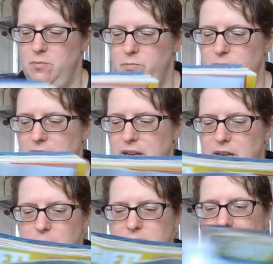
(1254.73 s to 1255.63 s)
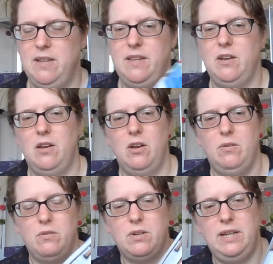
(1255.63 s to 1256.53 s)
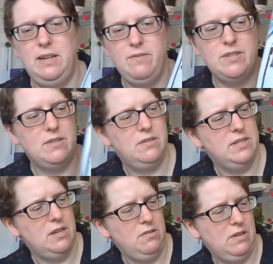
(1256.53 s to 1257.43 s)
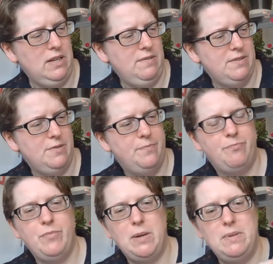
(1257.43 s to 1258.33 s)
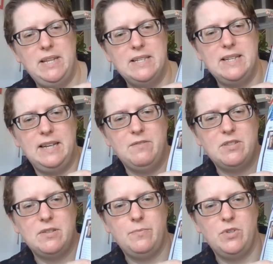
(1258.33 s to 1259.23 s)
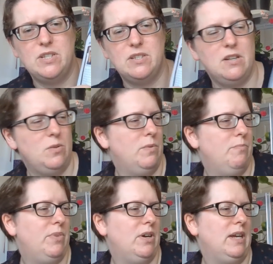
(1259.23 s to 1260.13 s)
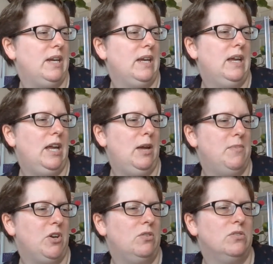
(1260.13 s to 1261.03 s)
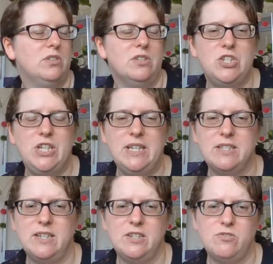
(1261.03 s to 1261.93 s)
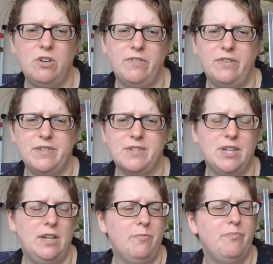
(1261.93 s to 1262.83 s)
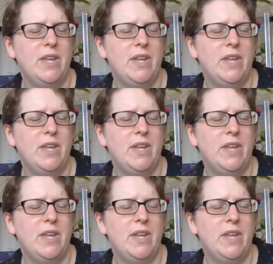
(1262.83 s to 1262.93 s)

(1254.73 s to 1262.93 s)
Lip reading: Maybe the oak leaves. Is it oak leaves? Maybe these leaves, which is another one by Emma Congdon. She's Stitch Rovia, isn't she?